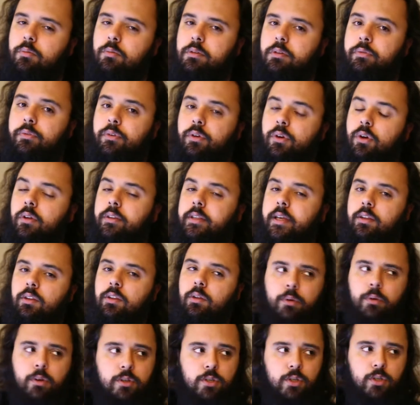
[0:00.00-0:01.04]
if you can't take the
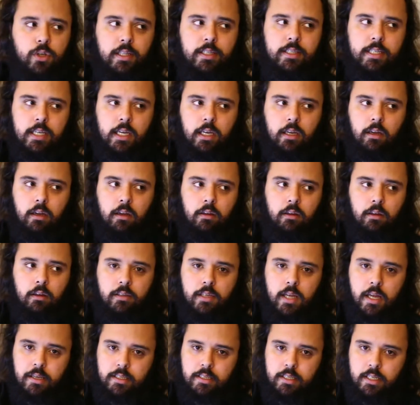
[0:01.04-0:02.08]
bus, you can take a
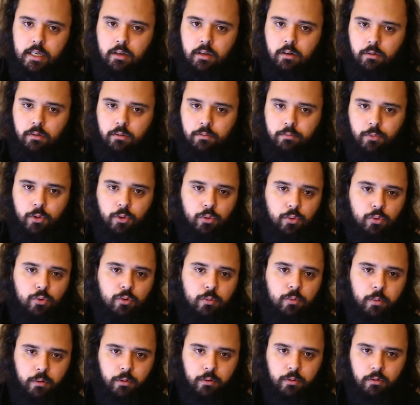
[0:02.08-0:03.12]
taxi or an
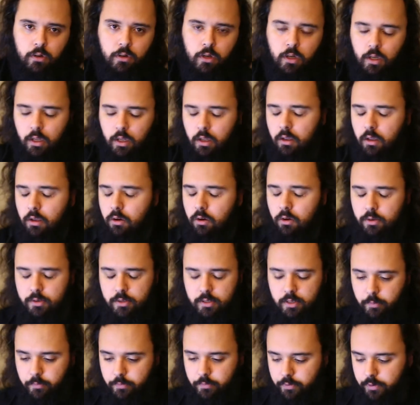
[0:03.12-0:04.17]
Uber or
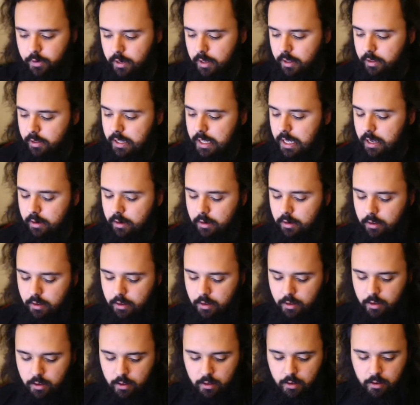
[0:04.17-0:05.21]
something like that.
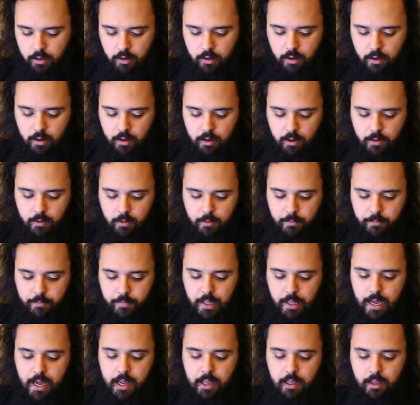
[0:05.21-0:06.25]

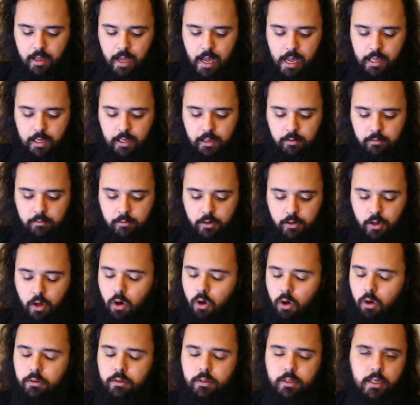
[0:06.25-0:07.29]
I
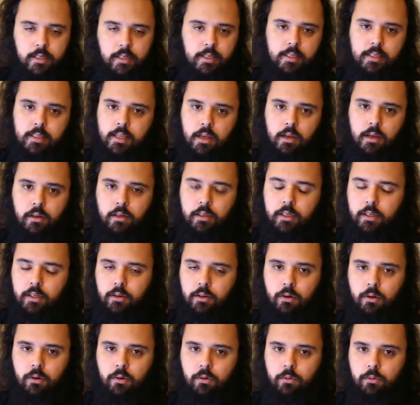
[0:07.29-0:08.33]
can't necessarily
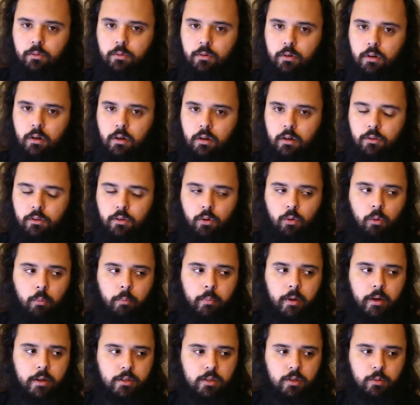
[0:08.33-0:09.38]
know. The
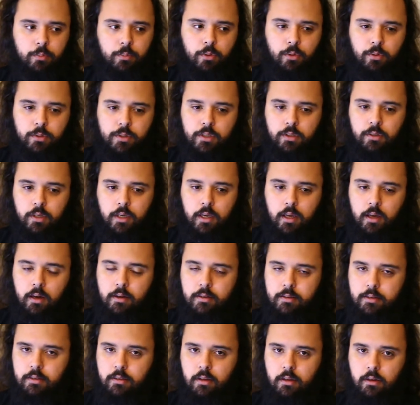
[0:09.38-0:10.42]
lumbar support in the
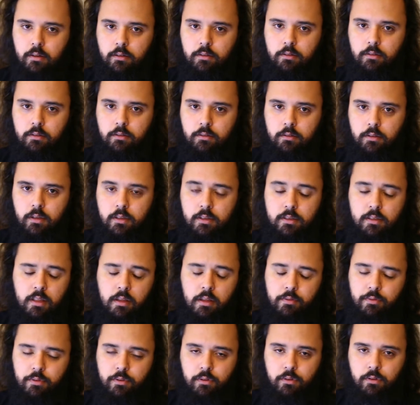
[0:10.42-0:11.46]
car is
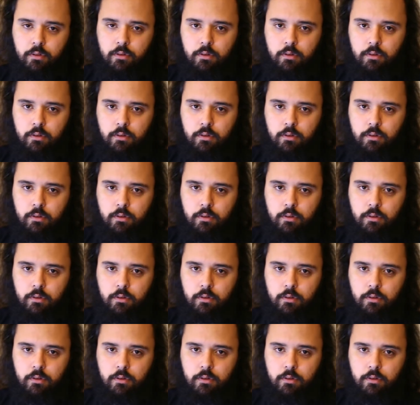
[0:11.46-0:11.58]
different.